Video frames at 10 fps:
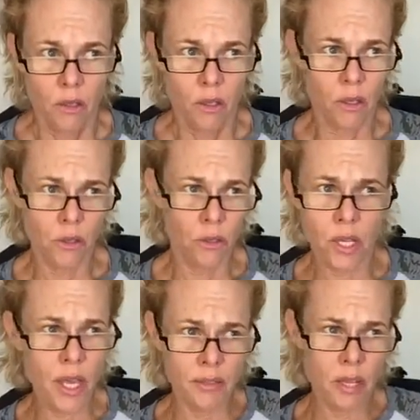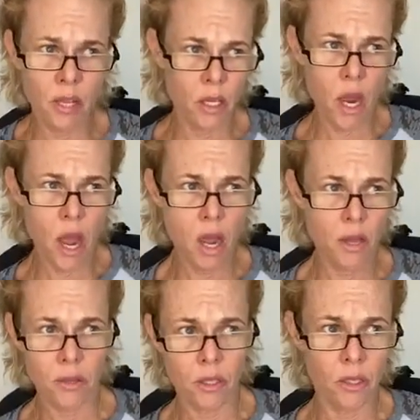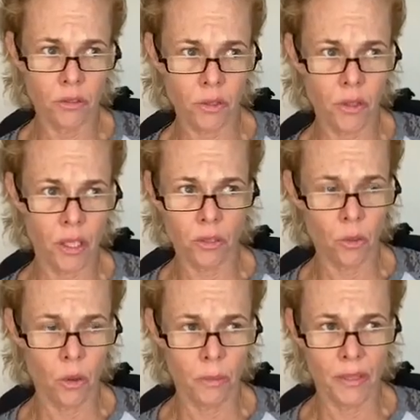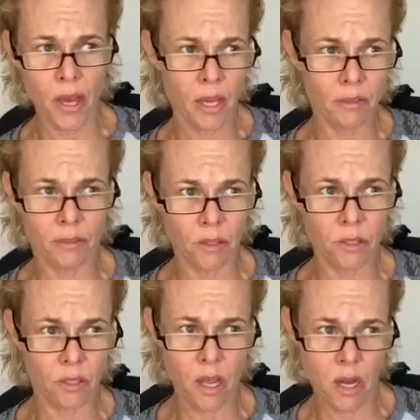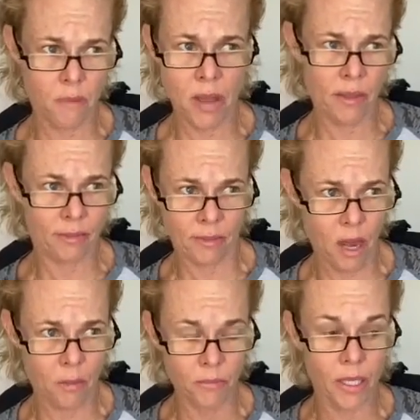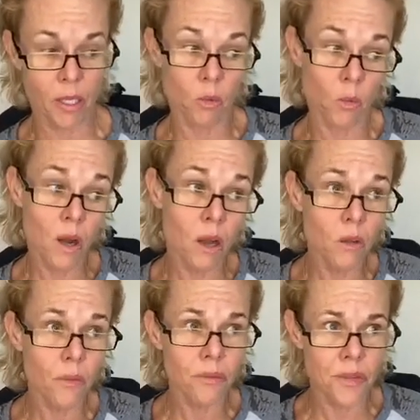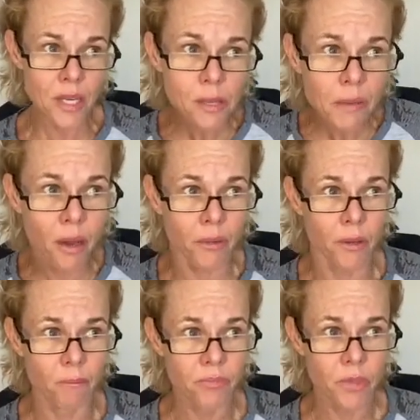you can't tell a guy that he's turning into a woman. That's just kind of messed up. I'm like, well, think about it.